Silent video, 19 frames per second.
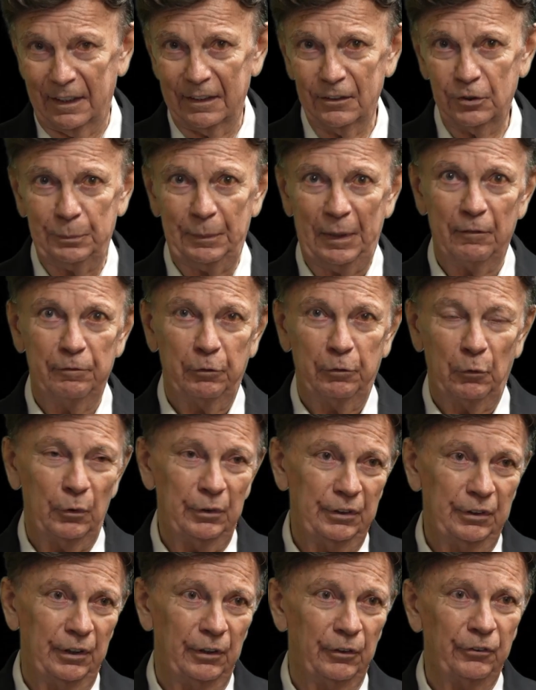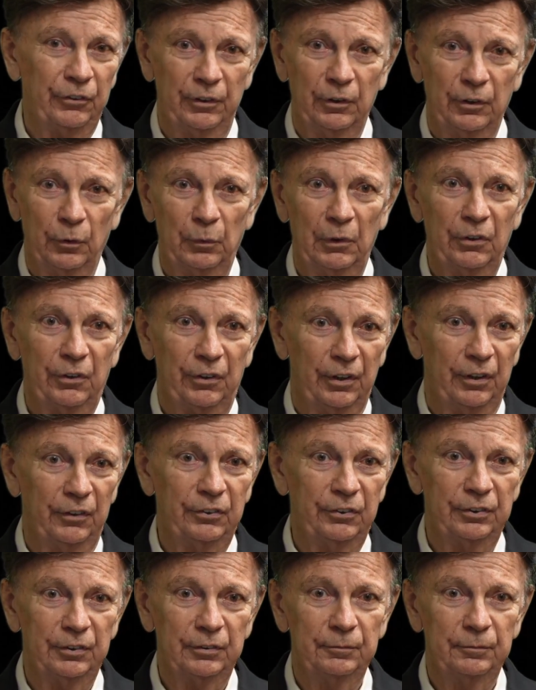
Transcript: spent 40 years in the wilderness.